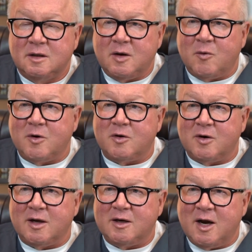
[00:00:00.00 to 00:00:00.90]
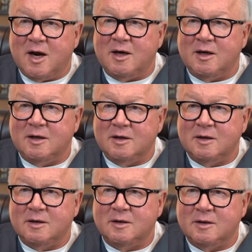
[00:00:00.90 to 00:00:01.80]
Yeah, well, you're like nine.
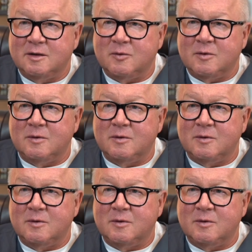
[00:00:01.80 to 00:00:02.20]
Twenty-five.